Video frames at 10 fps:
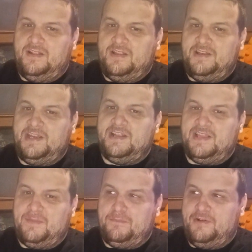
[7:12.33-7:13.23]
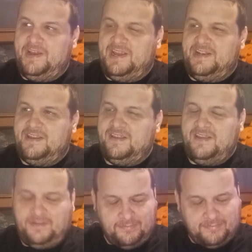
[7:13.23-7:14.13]
Lily Lovebraid,
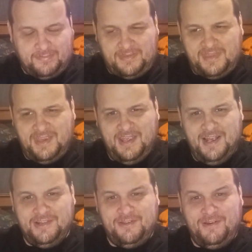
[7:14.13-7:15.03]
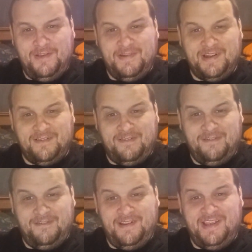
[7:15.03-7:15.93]
a toy with
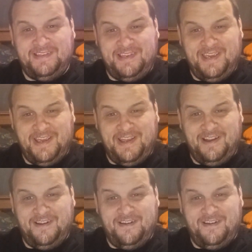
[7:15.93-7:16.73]
crazy hair.